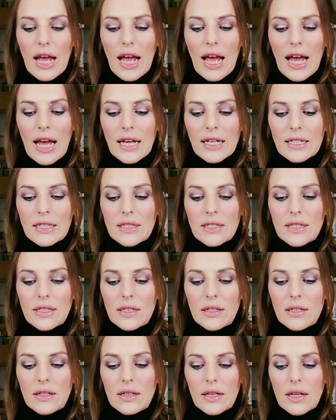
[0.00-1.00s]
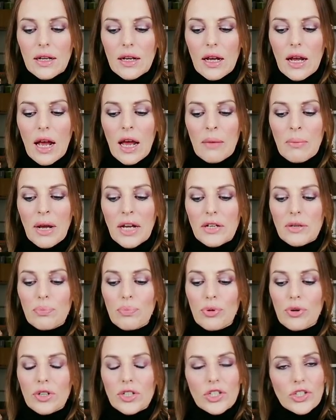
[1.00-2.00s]
and I might have
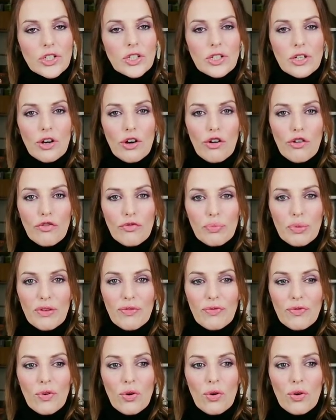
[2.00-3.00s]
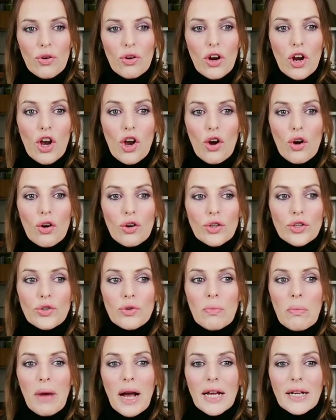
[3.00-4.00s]
brushed it off before, or you
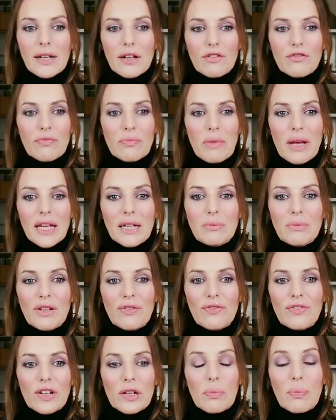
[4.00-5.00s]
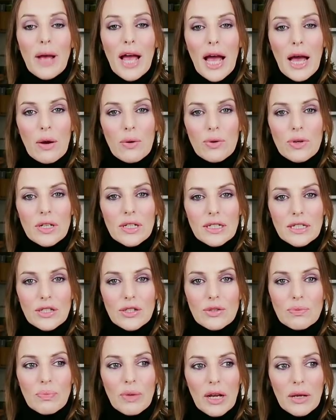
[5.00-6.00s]
might have made me feel
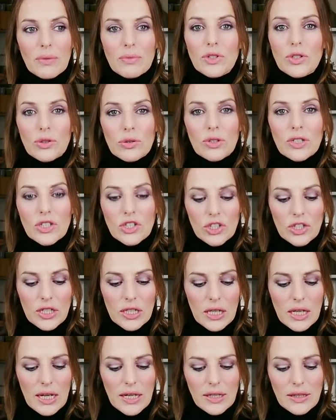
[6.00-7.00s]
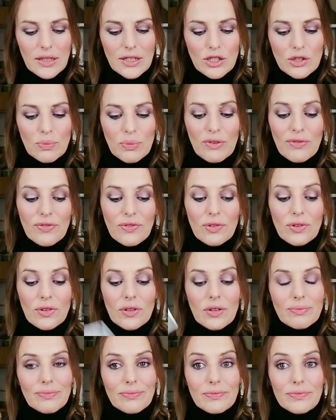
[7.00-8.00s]
powerless by doing shit like this
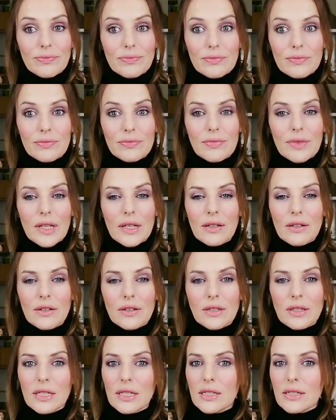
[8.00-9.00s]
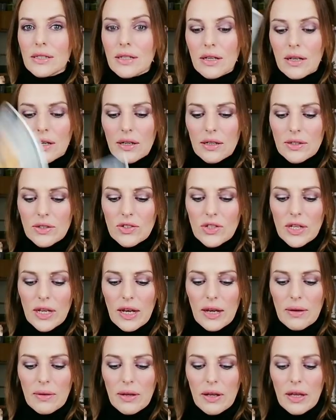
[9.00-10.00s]
before. Look at these cards,
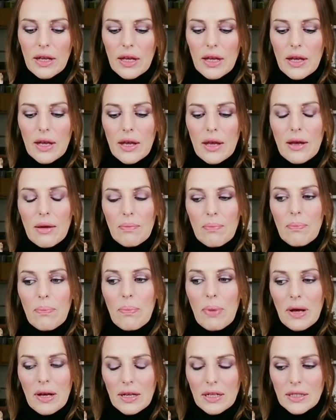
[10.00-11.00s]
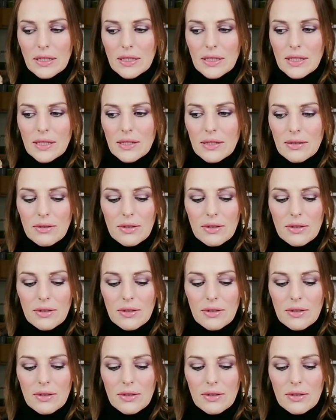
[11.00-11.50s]
yeah. But